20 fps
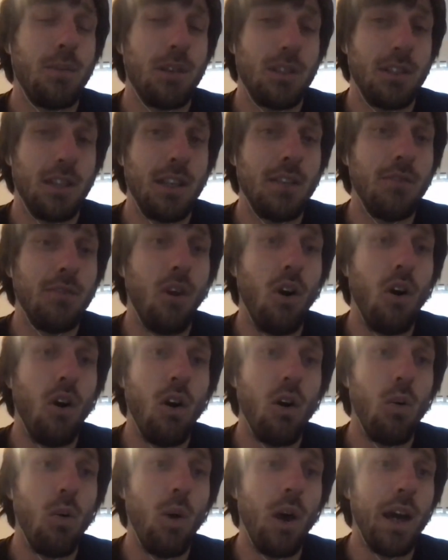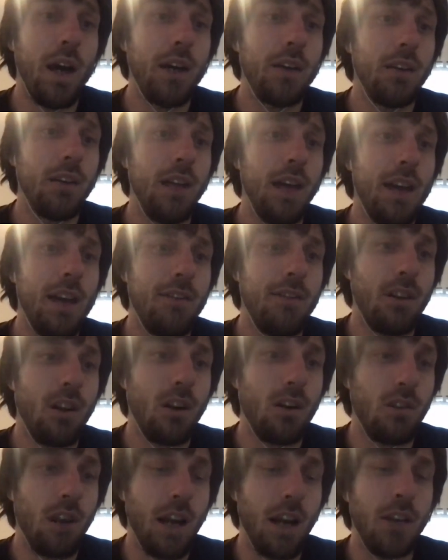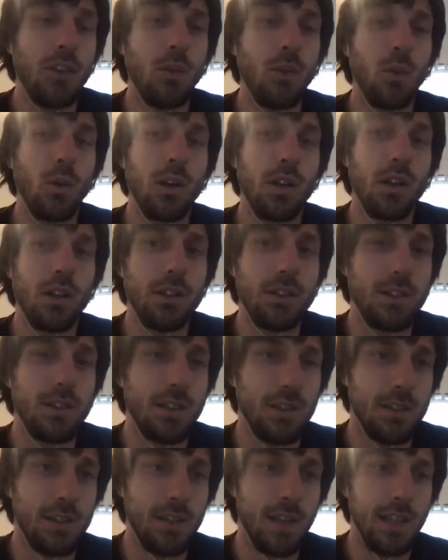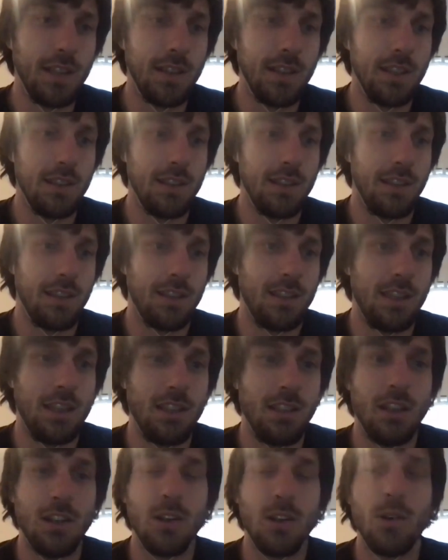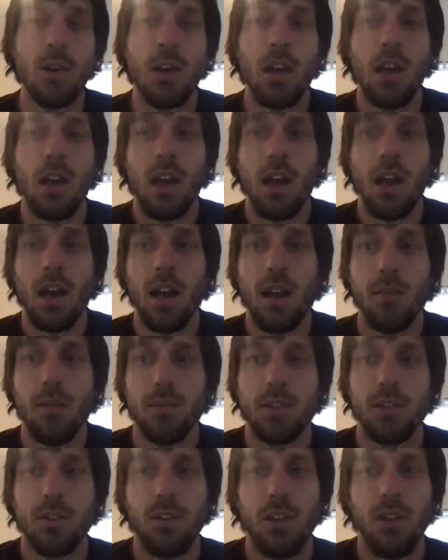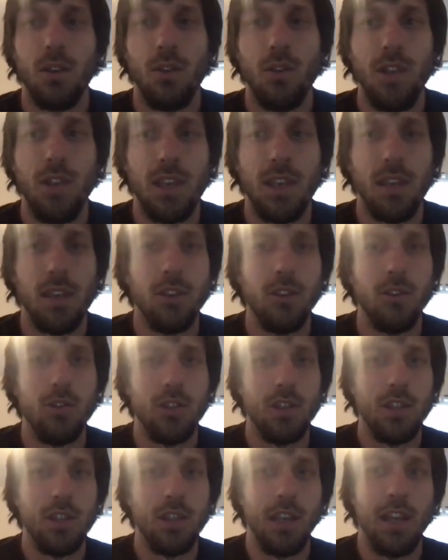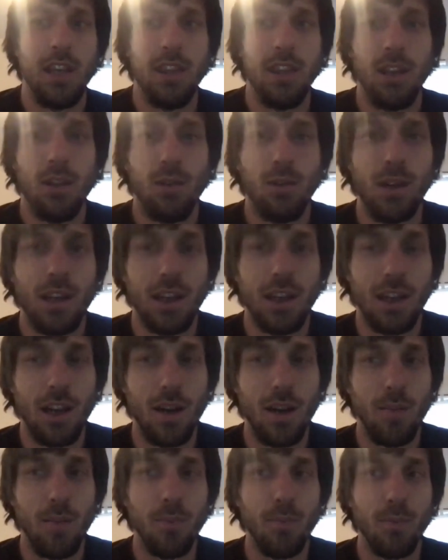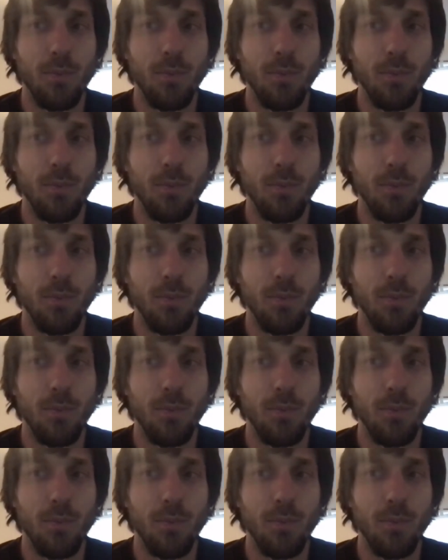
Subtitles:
of all wildlife around the world since 1962. So the only conclusion that I think we can come